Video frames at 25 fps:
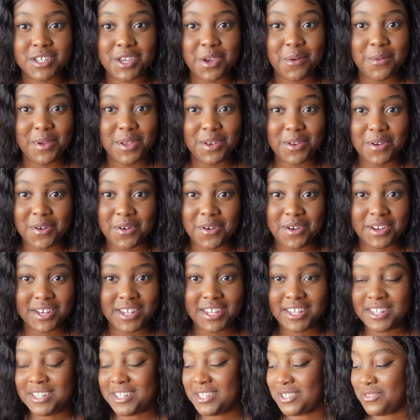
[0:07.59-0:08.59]
going on
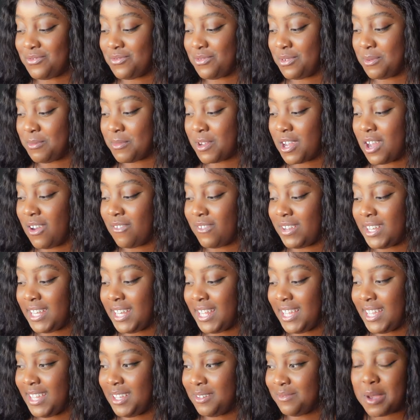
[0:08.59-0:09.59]
in this room
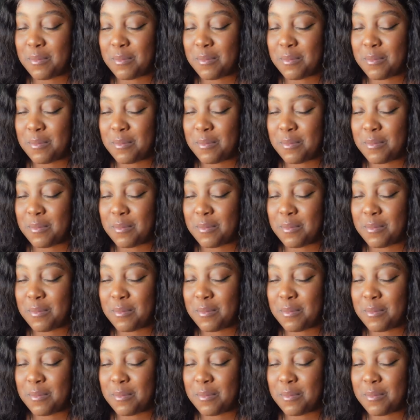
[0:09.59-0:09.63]
currently.